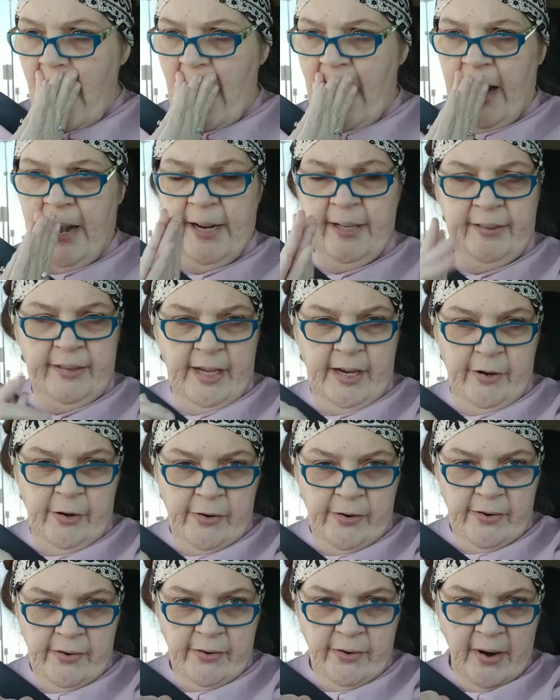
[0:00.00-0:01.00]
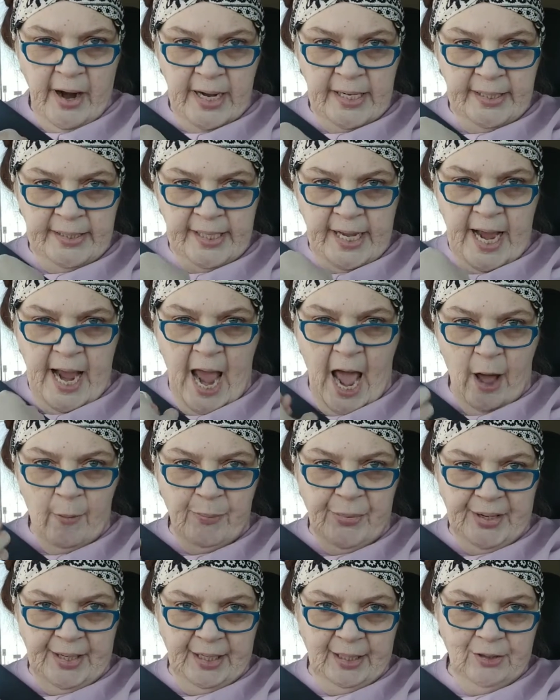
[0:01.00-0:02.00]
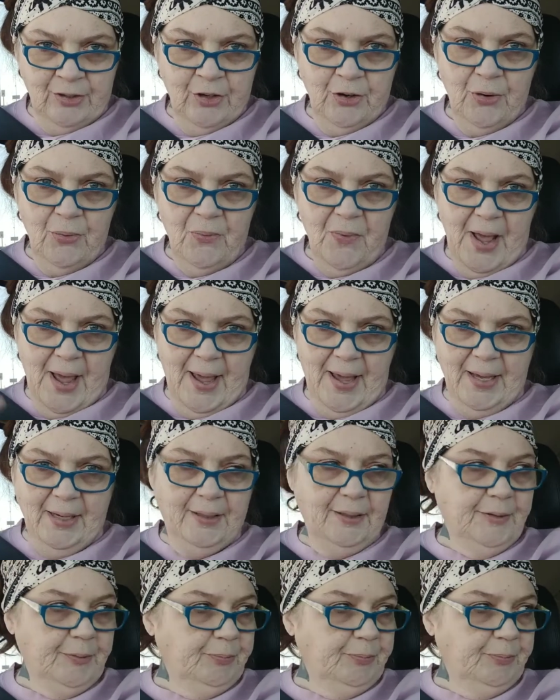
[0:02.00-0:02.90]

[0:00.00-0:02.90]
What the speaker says: anything crazy happen in your way?